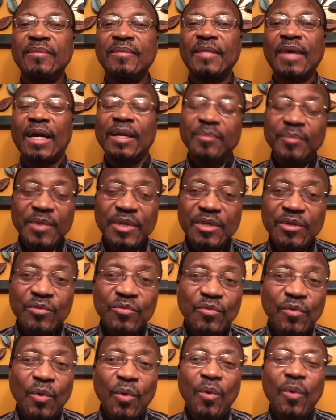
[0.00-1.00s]
admitting
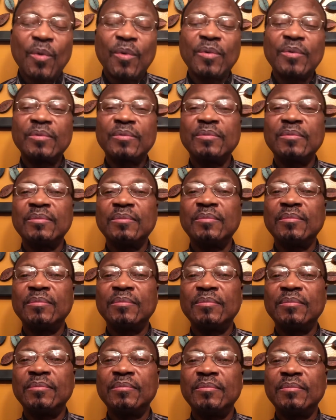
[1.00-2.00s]
wrong,
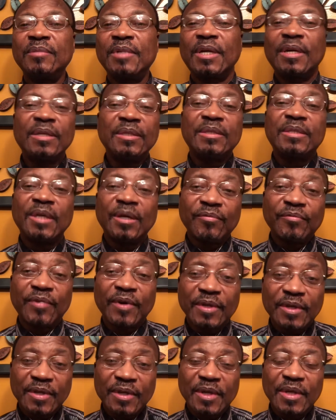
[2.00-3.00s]
making time for
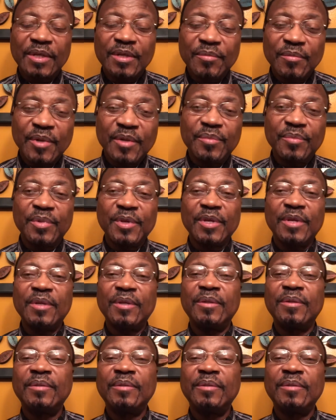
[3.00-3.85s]
another human being,